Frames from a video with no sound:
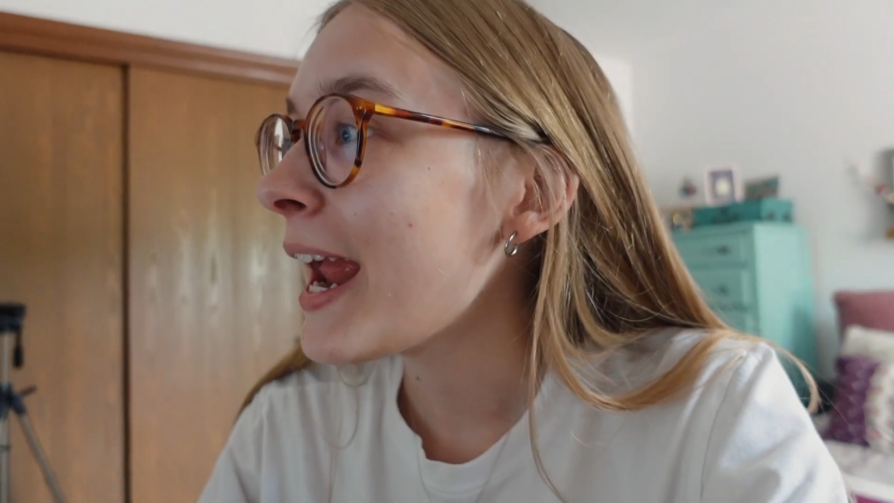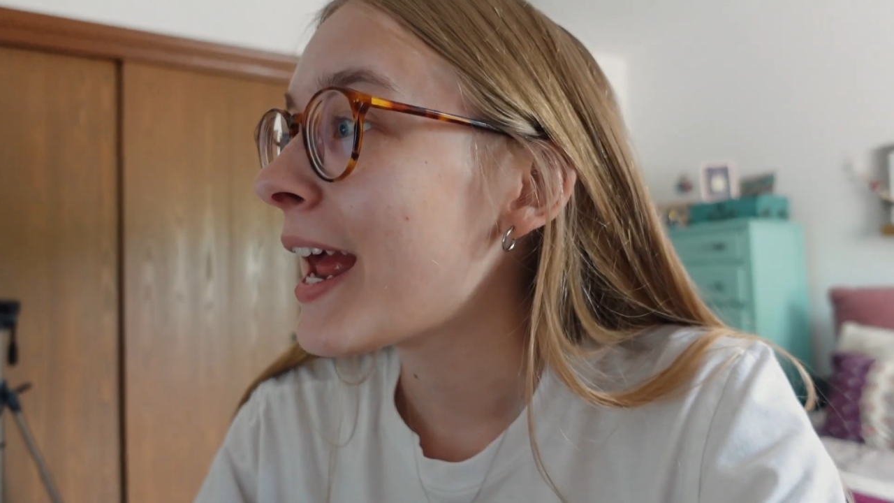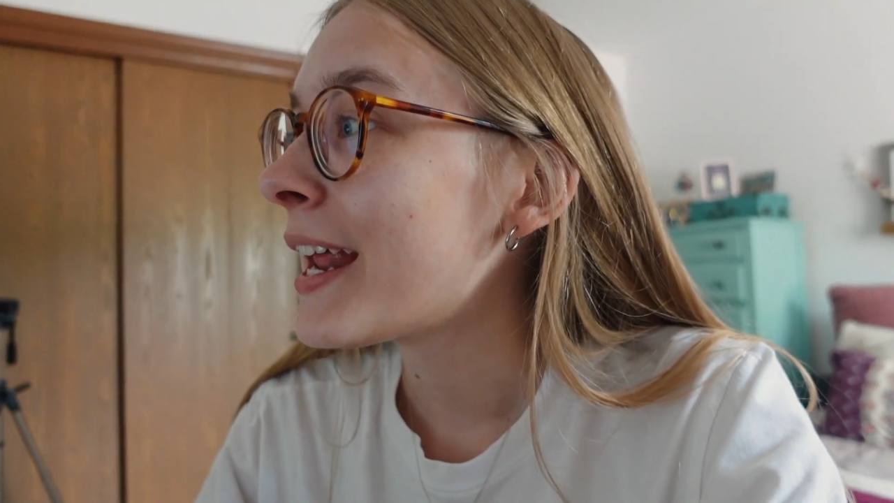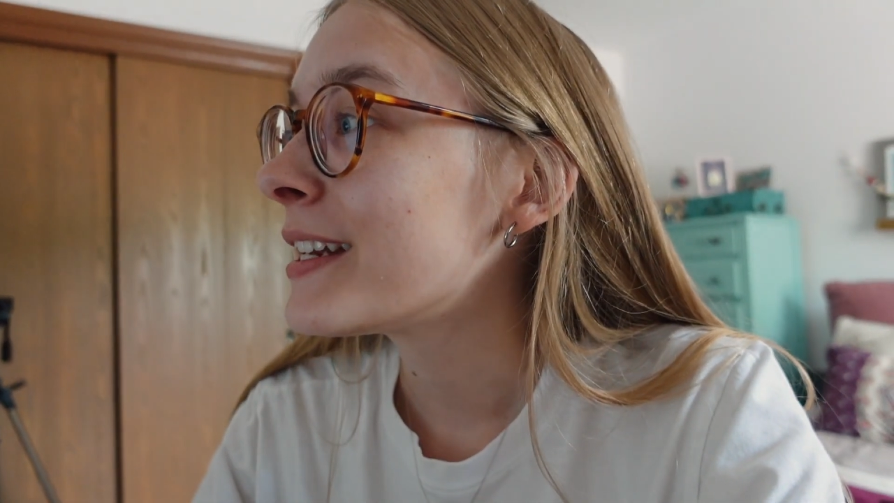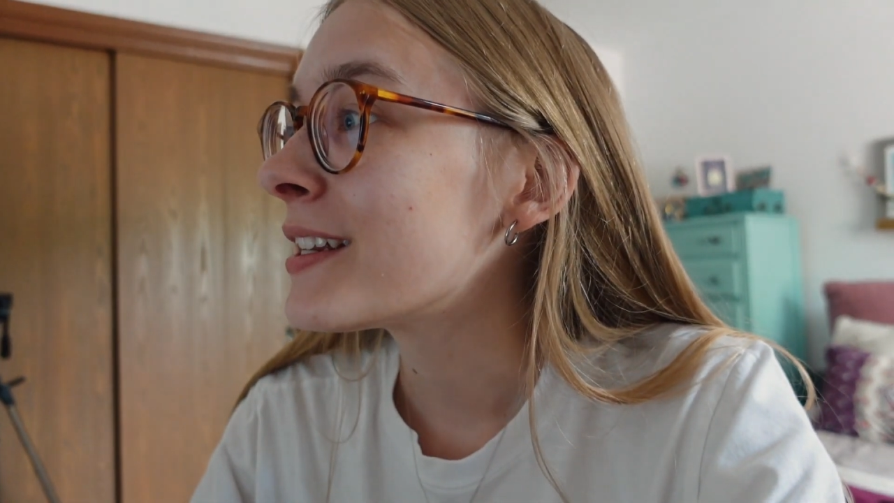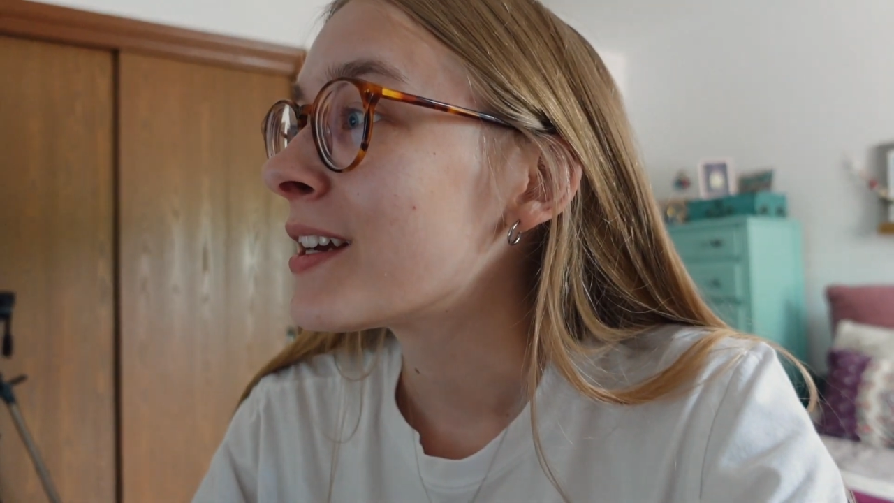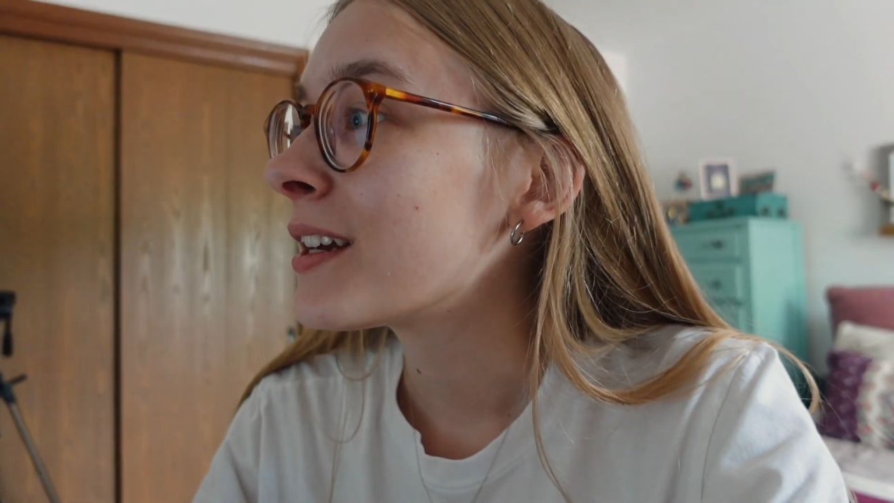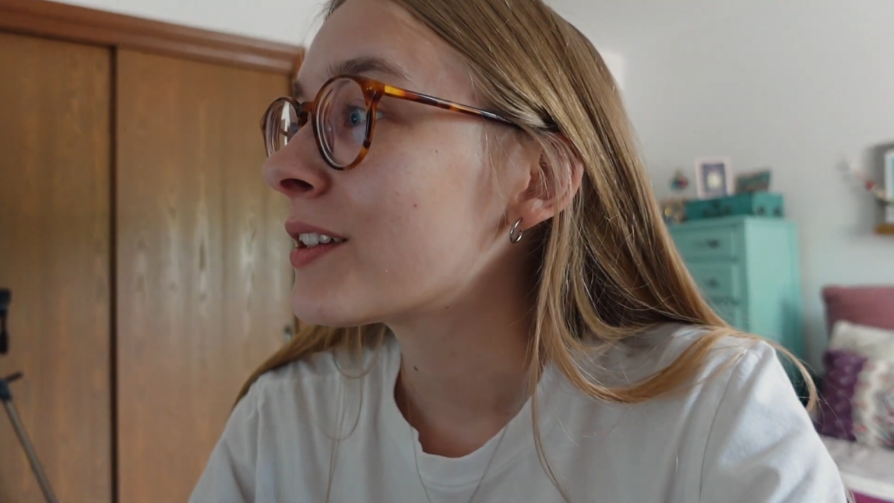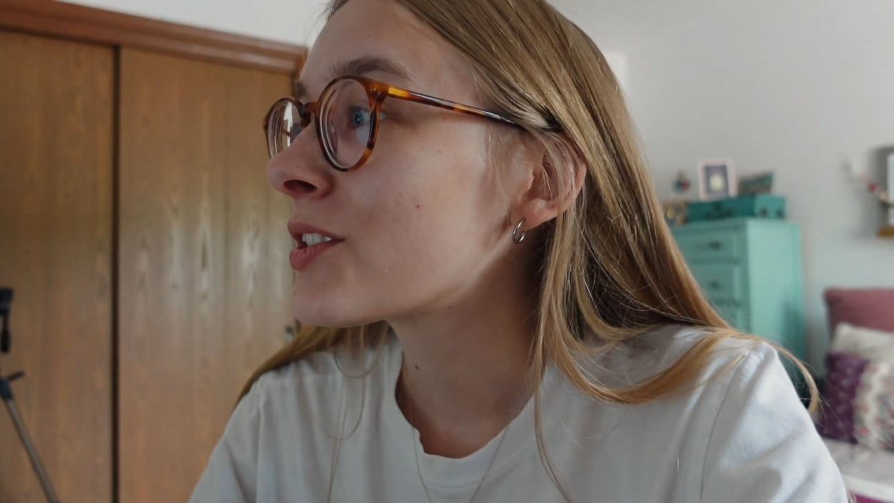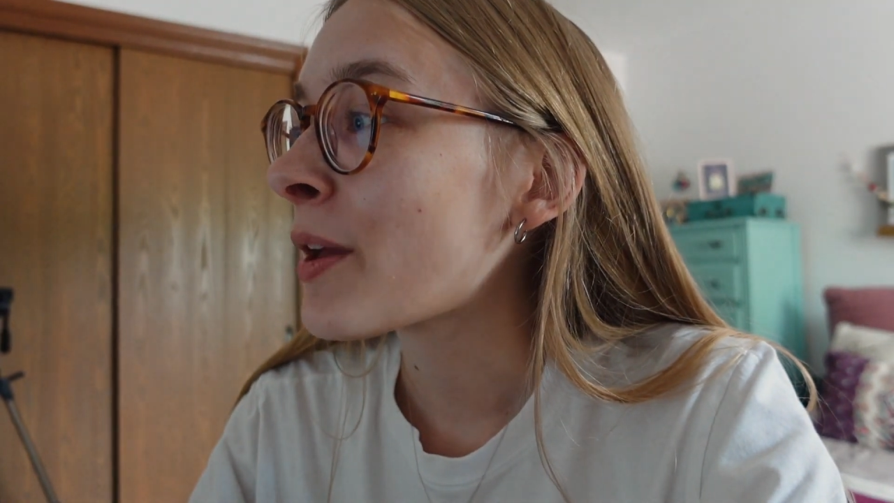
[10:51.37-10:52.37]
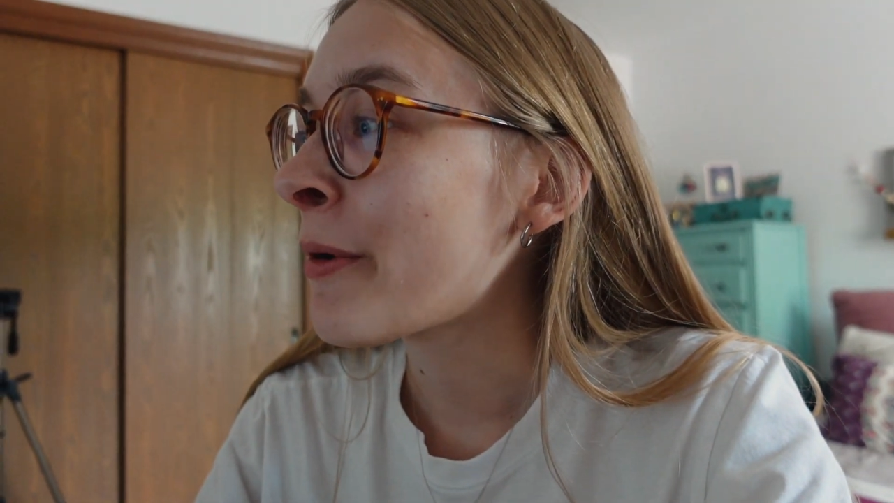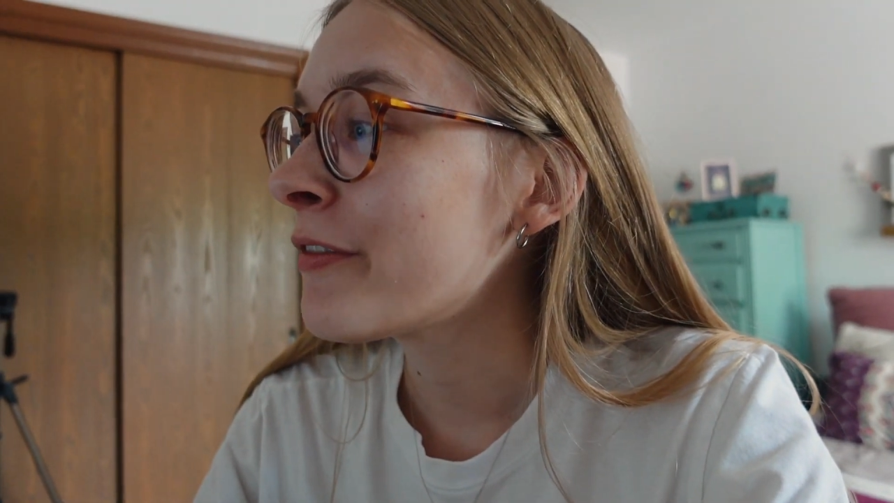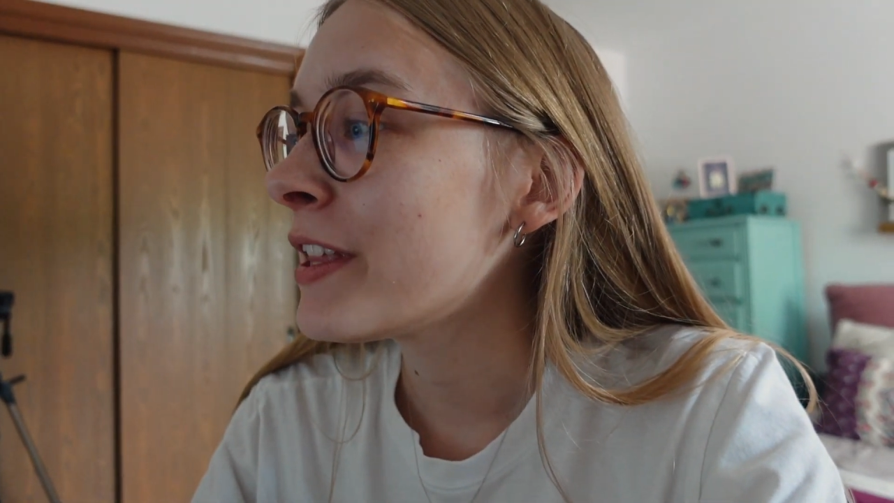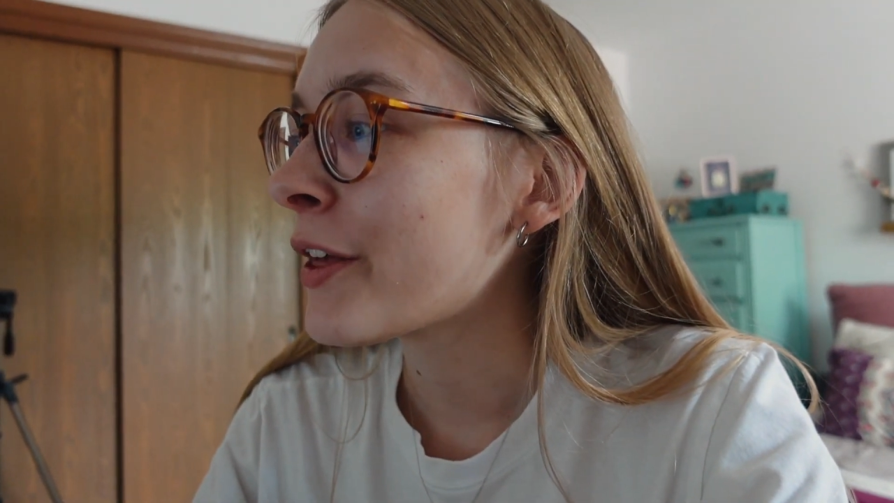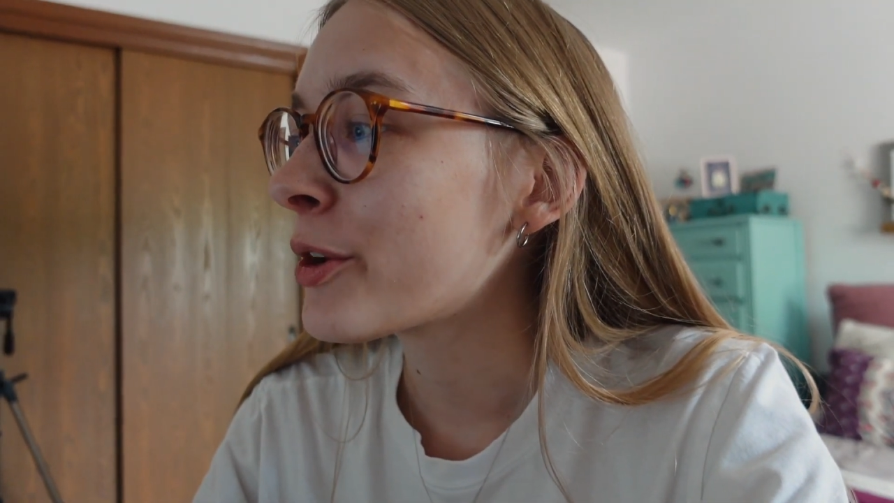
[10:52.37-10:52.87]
and some of the